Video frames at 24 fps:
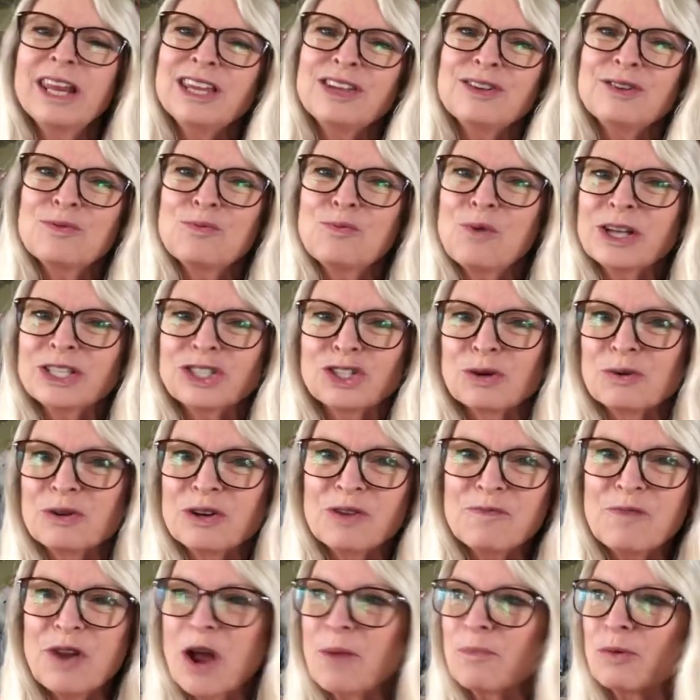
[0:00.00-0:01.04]
what's your
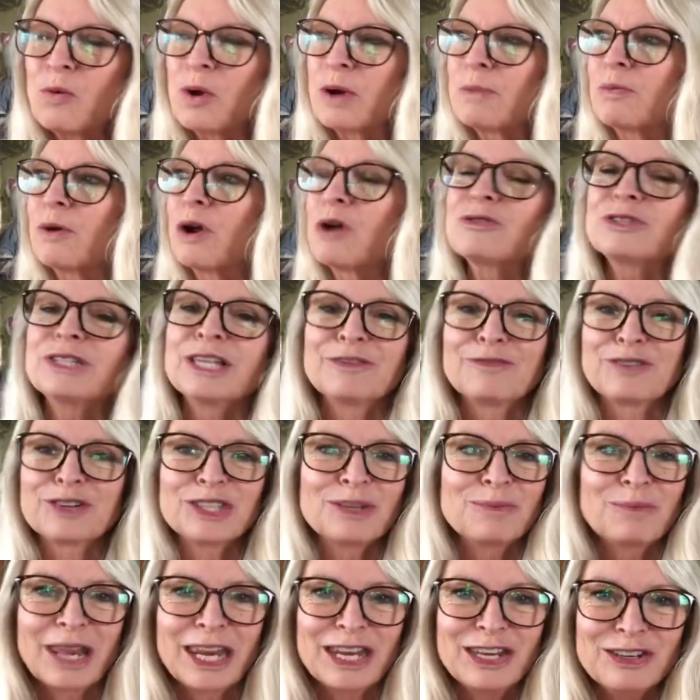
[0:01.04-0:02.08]
number one pro tip for
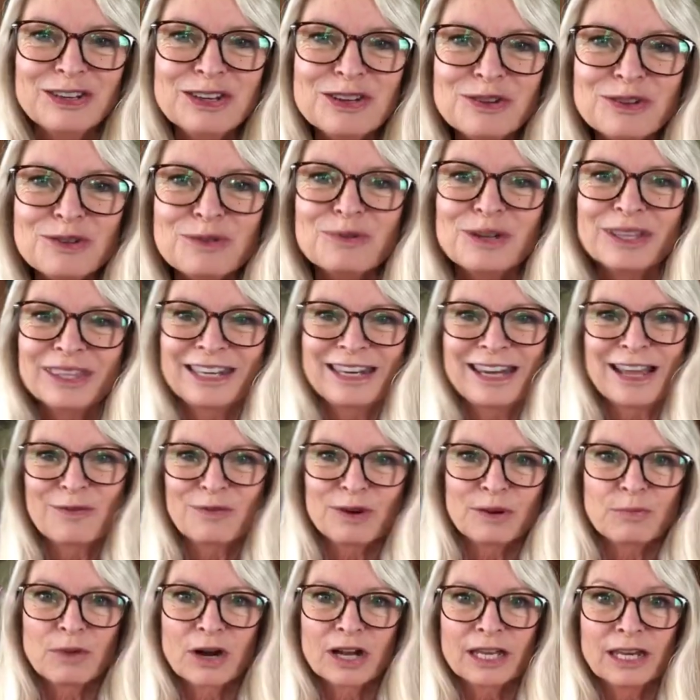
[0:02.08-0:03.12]
somebody new in the network
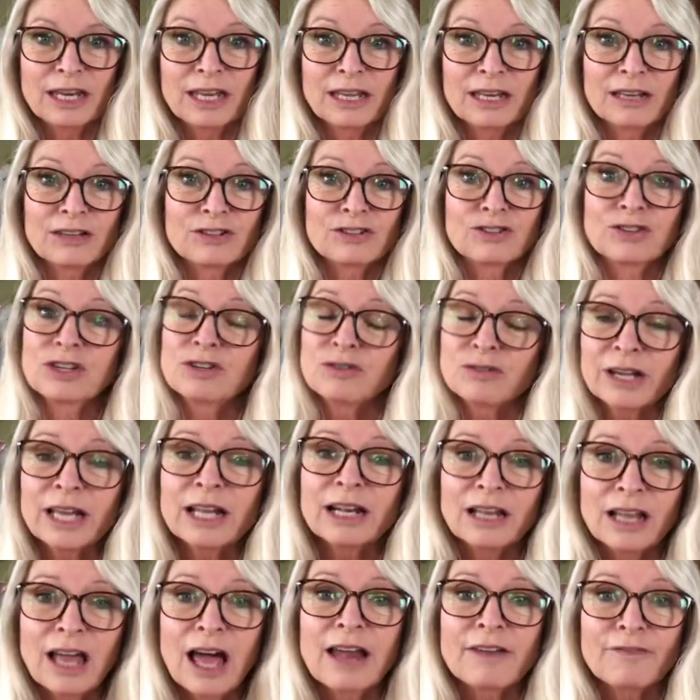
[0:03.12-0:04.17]
marketing industry? You'll get a
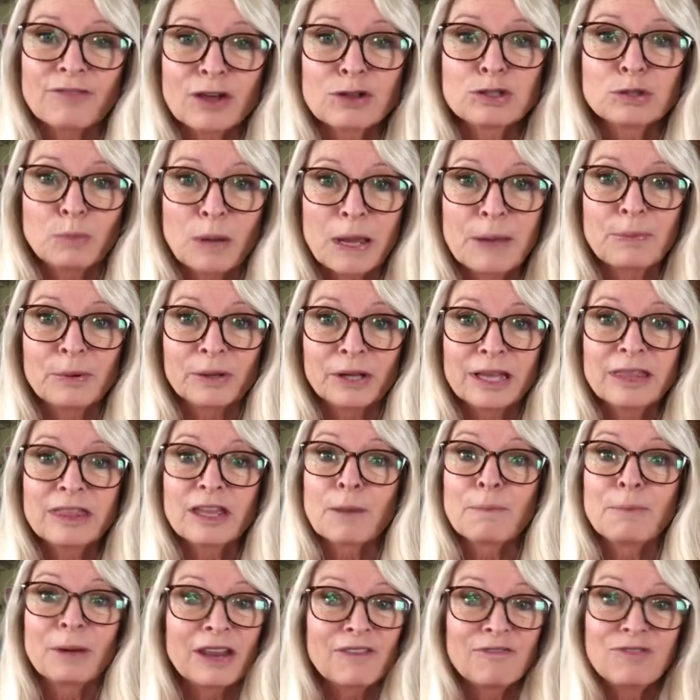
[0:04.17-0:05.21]
lot of those people in there,
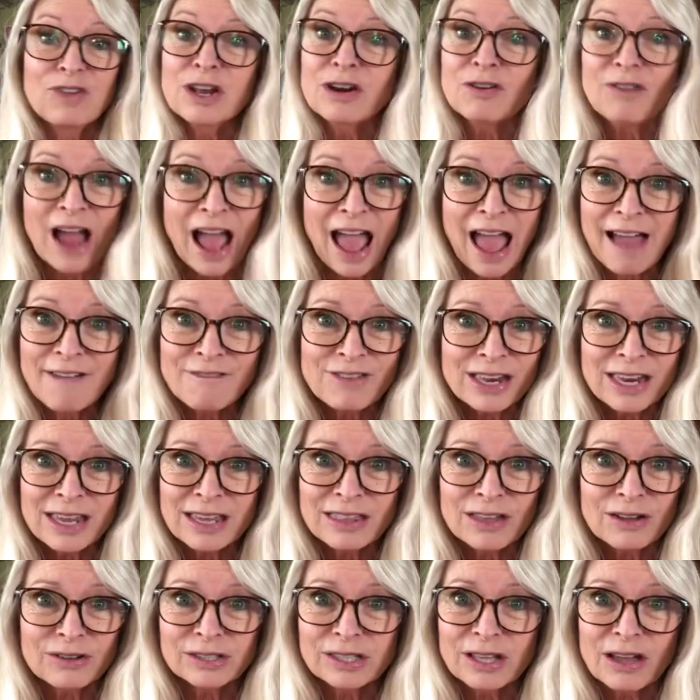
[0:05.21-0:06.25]
but if you don't have any of
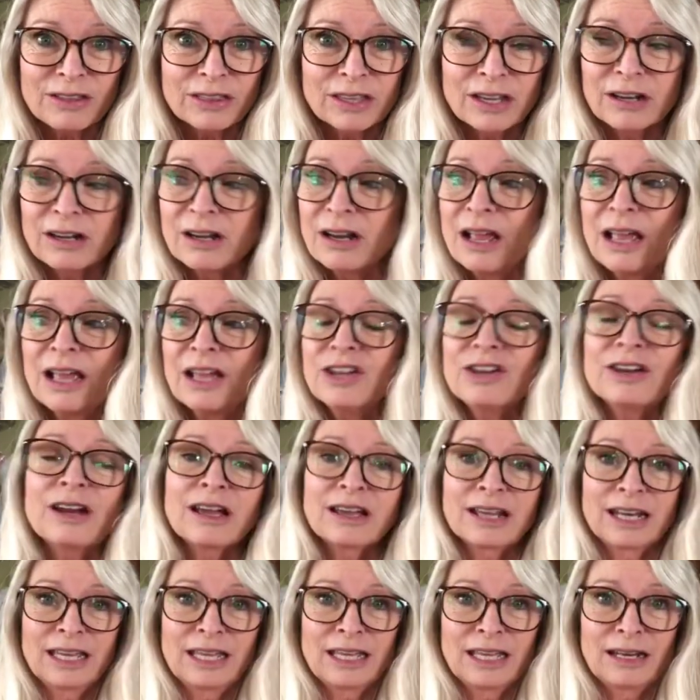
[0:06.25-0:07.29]
those on there, you're not
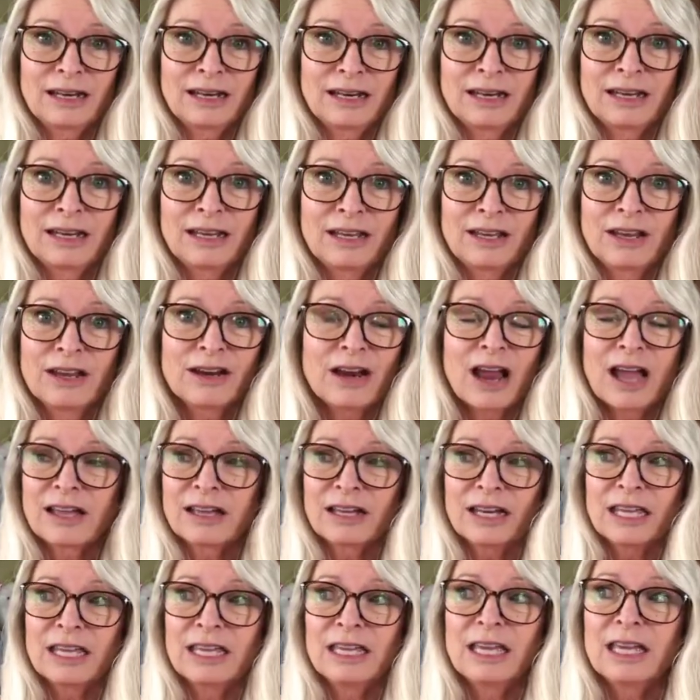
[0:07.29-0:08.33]
going to
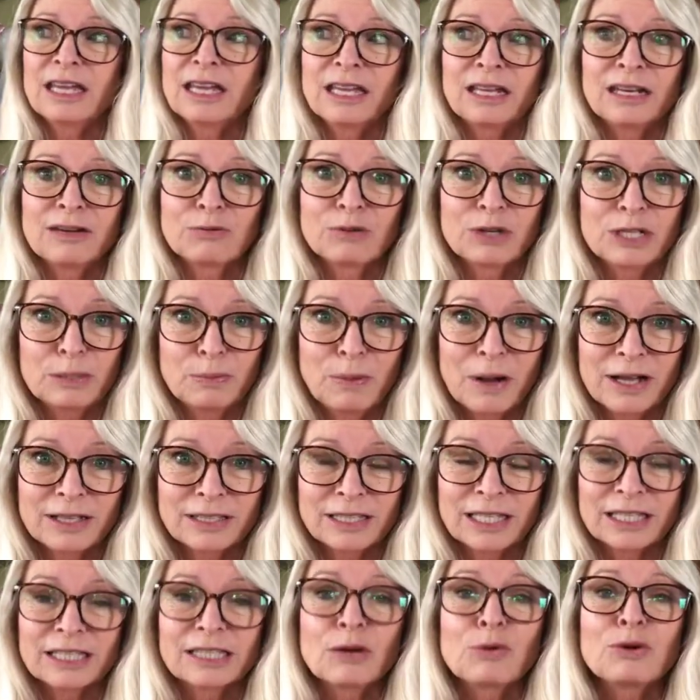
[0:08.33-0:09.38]
get responses.
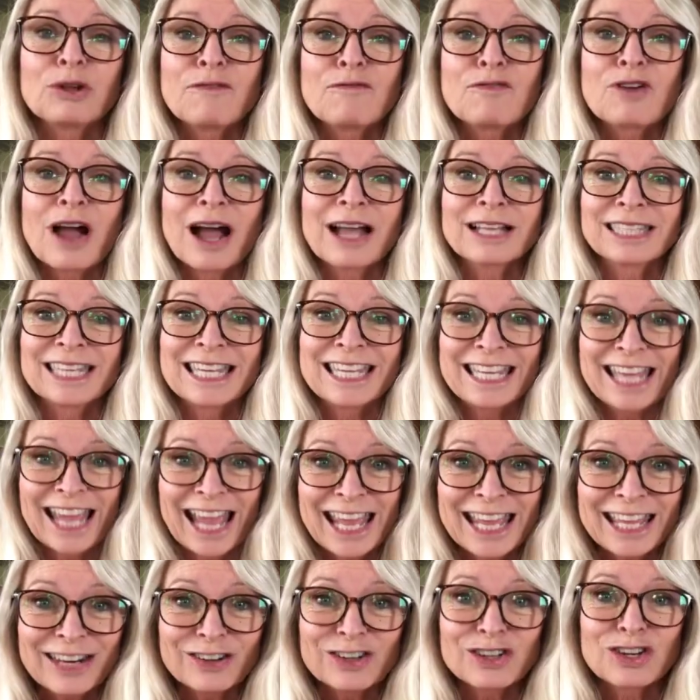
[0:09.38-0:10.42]
So you've got to cater
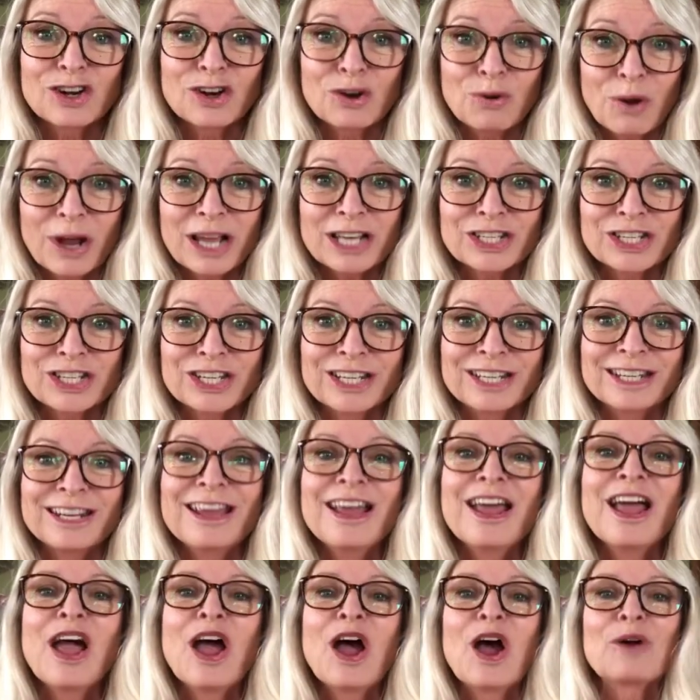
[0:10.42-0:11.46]
your question
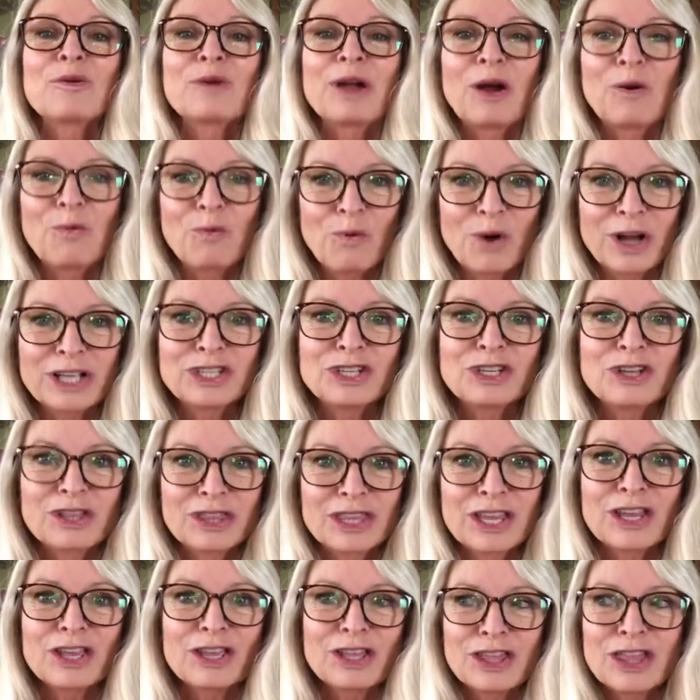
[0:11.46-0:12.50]
around
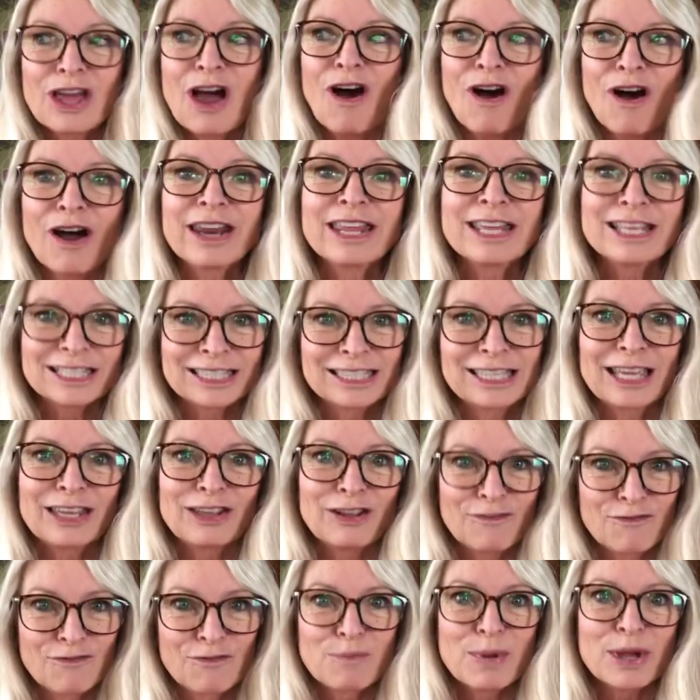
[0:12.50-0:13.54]
the audience that
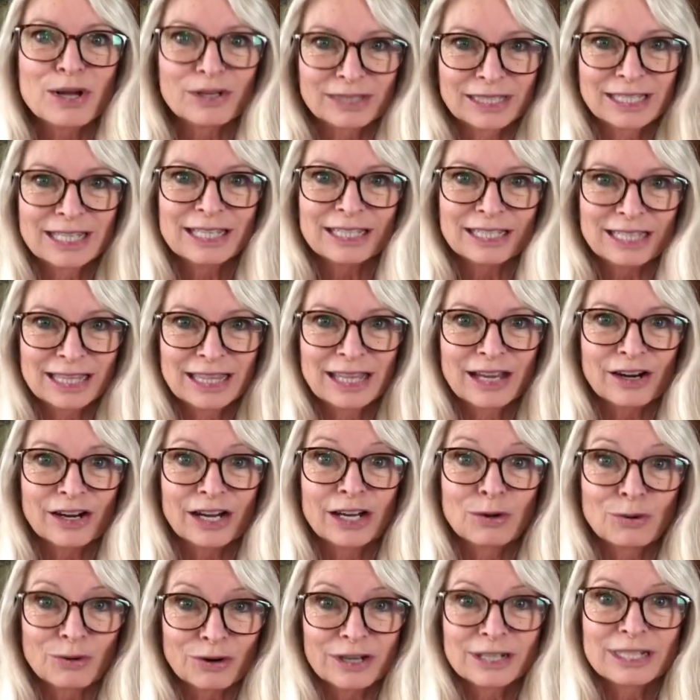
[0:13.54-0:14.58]
you've built into there in
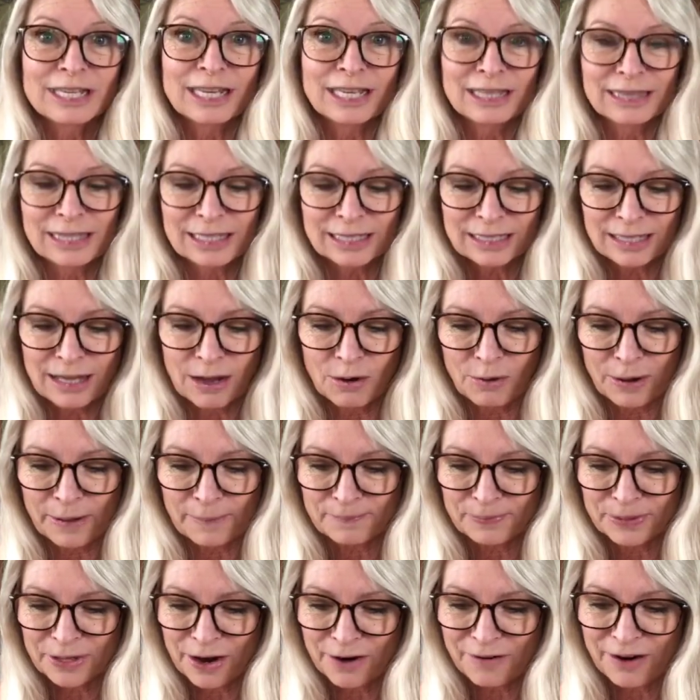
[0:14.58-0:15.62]
order to get this going.
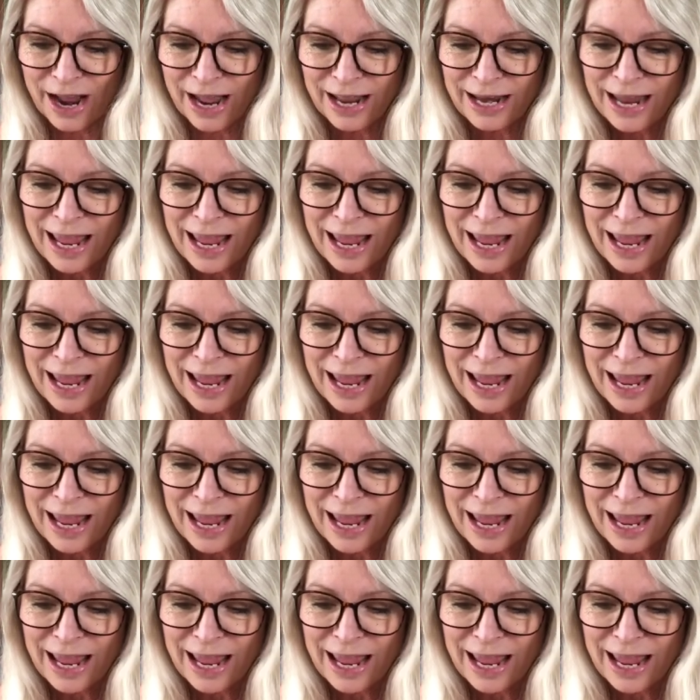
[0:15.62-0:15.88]
All right?